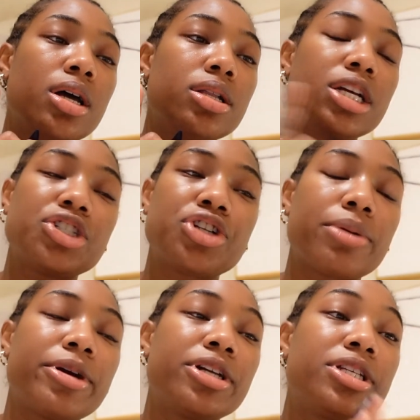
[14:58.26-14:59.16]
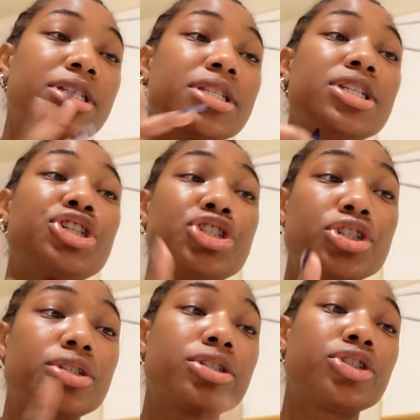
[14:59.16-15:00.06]
this is the
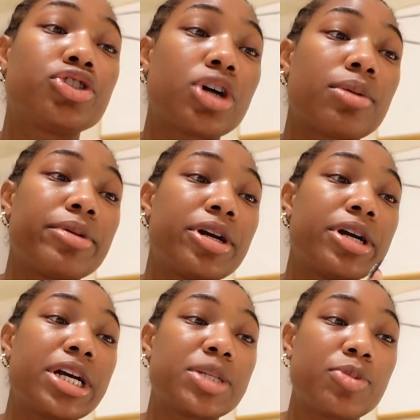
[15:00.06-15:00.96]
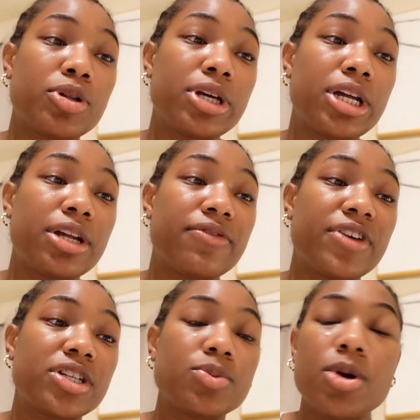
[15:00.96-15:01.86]
Sugar Strawberry Exfoliating
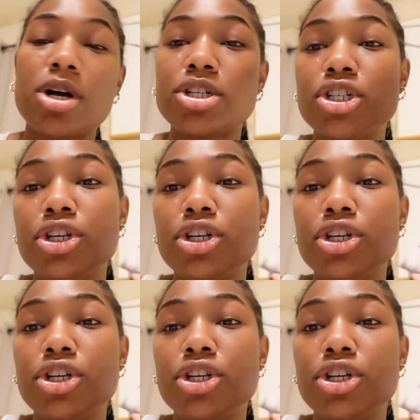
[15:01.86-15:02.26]
Face Wash.